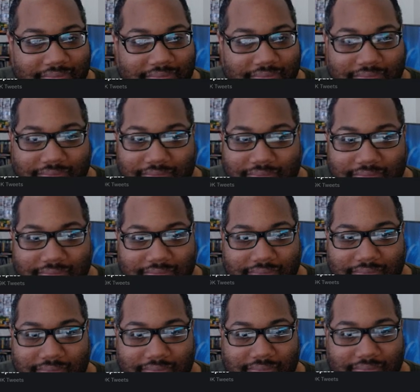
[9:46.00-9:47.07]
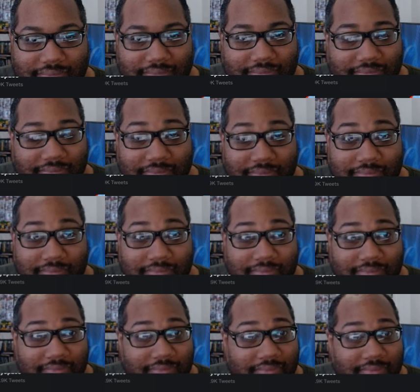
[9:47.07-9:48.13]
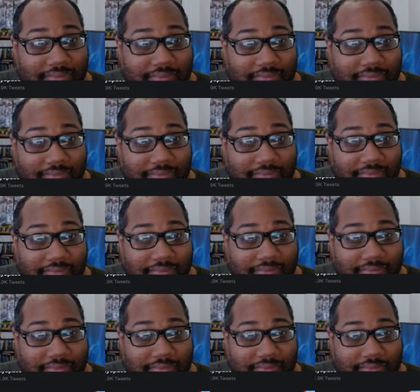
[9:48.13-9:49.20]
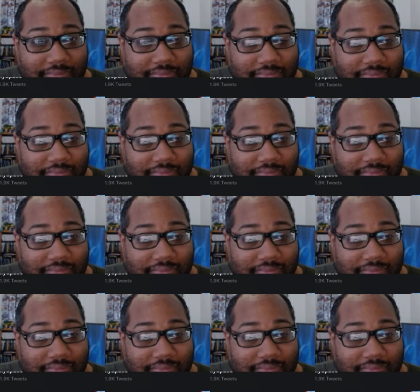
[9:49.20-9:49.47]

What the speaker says: Nobody speaks.